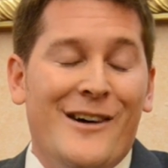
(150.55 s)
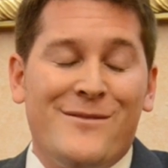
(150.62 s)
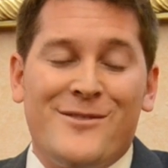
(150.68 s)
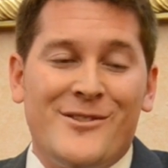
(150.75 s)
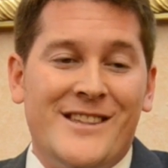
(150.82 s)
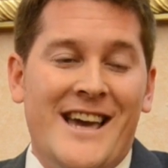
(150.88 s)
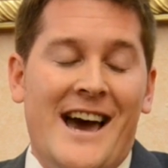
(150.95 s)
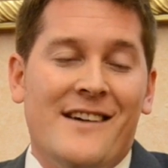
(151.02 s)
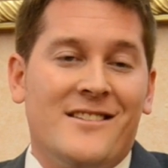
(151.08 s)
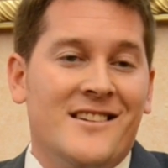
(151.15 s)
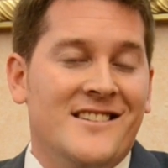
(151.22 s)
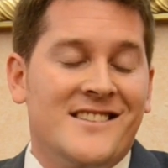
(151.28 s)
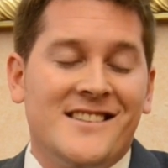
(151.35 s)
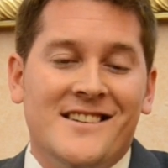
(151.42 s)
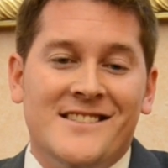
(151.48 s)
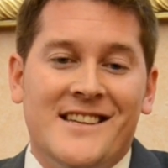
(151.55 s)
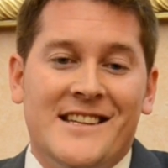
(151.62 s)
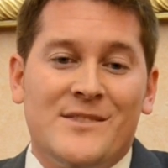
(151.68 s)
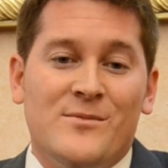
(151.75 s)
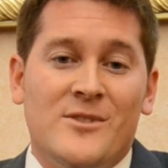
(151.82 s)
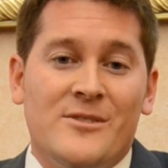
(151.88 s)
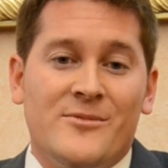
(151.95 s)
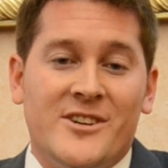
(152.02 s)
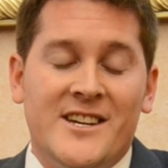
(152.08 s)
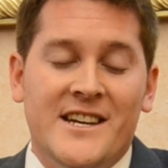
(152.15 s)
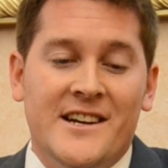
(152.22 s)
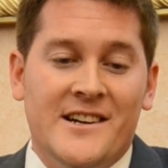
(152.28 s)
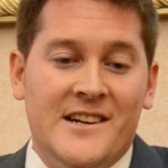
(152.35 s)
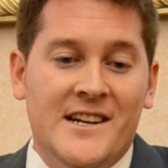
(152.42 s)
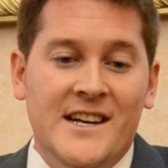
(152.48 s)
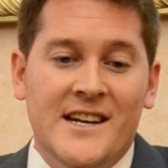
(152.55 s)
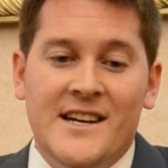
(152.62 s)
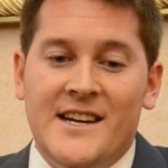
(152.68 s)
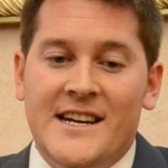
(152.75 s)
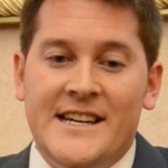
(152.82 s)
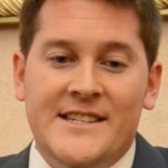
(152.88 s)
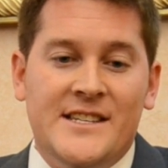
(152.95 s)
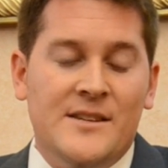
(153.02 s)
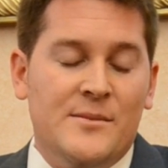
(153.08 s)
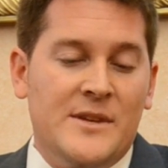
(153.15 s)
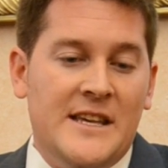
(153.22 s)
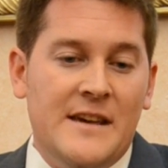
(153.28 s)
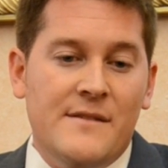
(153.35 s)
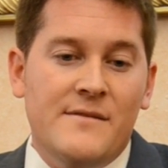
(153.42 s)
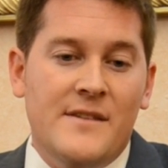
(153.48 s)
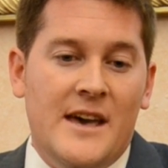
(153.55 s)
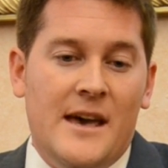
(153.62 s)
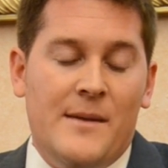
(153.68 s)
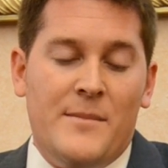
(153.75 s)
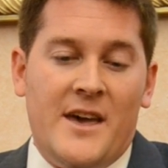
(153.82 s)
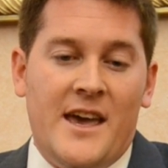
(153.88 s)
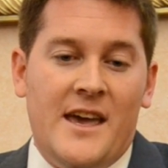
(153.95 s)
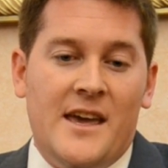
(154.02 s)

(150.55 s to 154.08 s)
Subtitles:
for the athletes, because that's where we're here, to give them